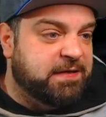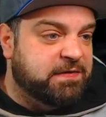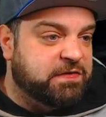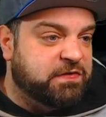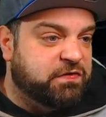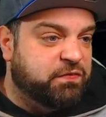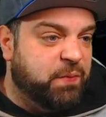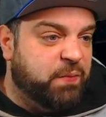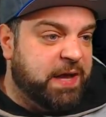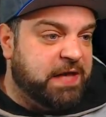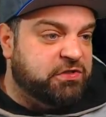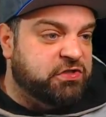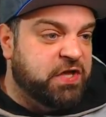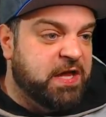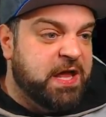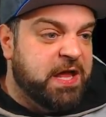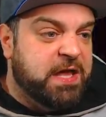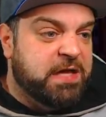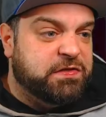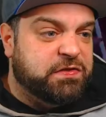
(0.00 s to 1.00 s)
Switch.
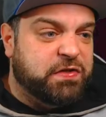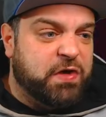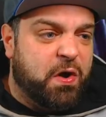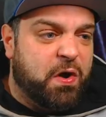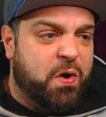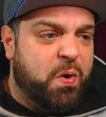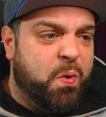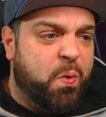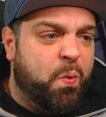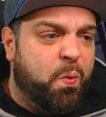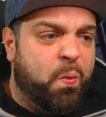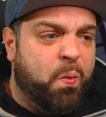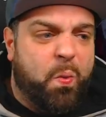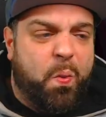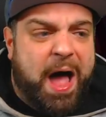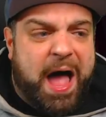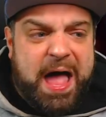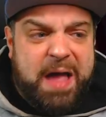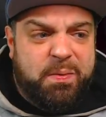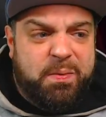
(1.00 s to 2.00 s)
So
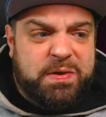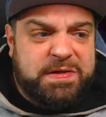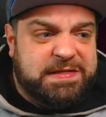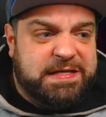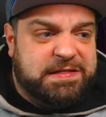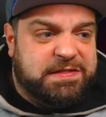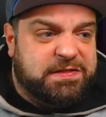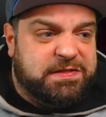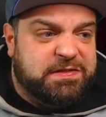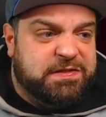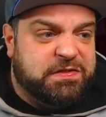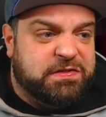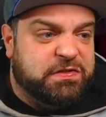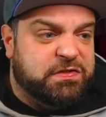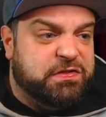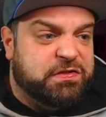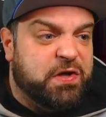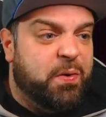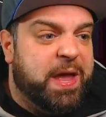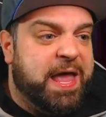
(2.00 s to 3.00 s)
why was this just
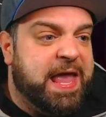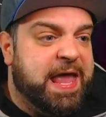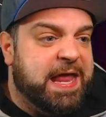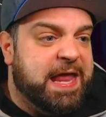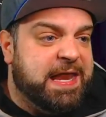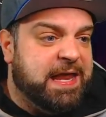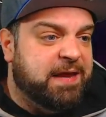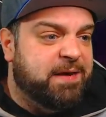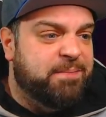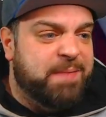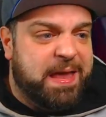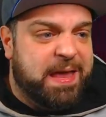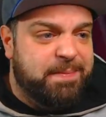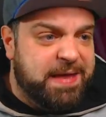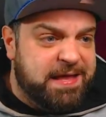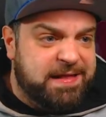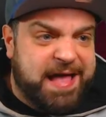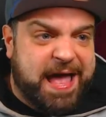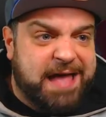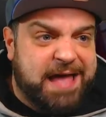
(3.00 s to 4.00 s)
so hidden?
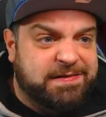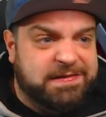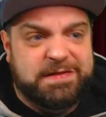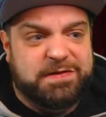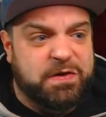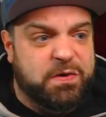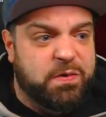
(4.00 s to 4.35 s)
Maybe it has to do